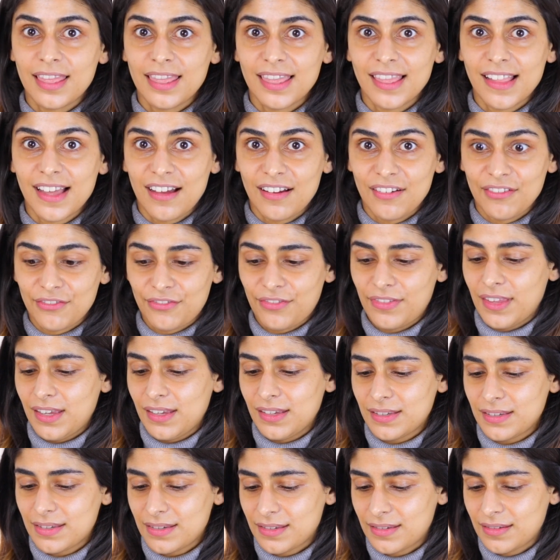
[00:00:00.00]
Love
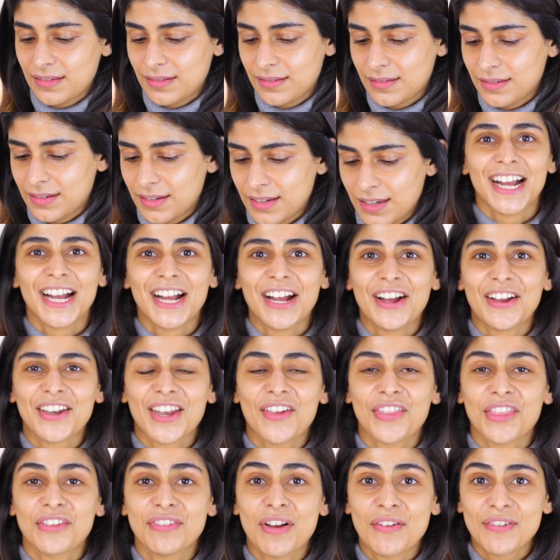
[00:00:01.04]
this.
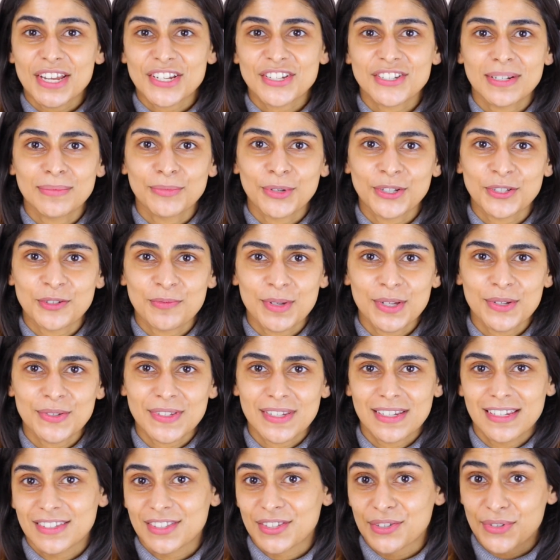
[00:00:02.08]
Now the foundation I'm going to be
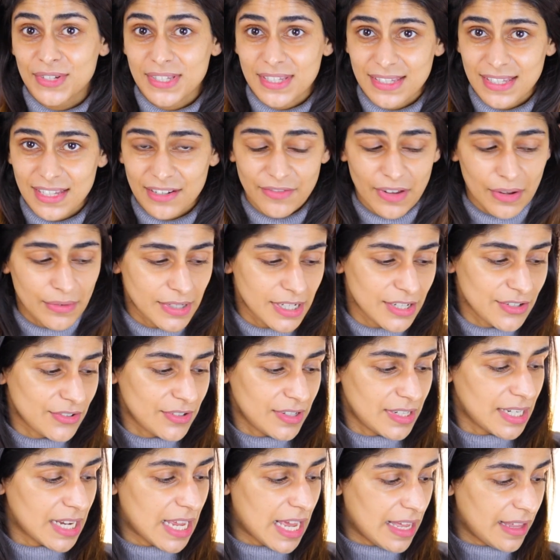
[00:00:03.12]
using is the Rida Zayn
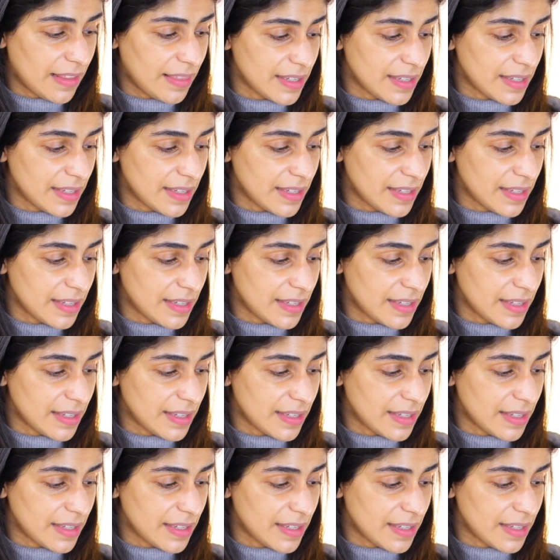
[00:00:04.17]
foundation.